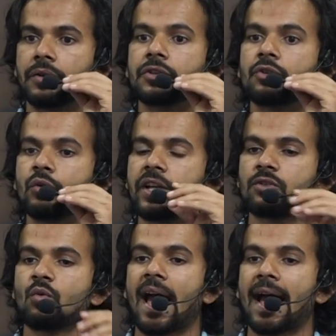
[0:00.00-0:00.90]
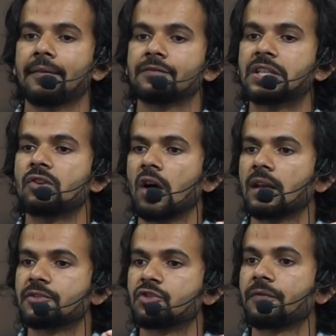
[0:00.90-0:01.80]
You need to have the
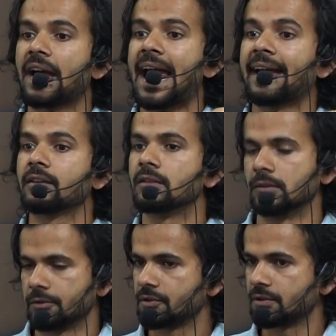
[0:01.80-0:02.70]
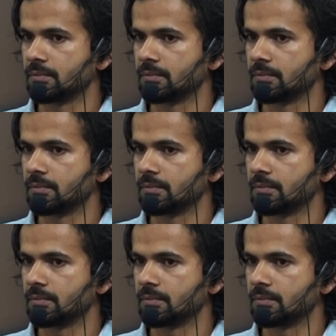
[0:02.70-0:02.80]
knowledge of angles.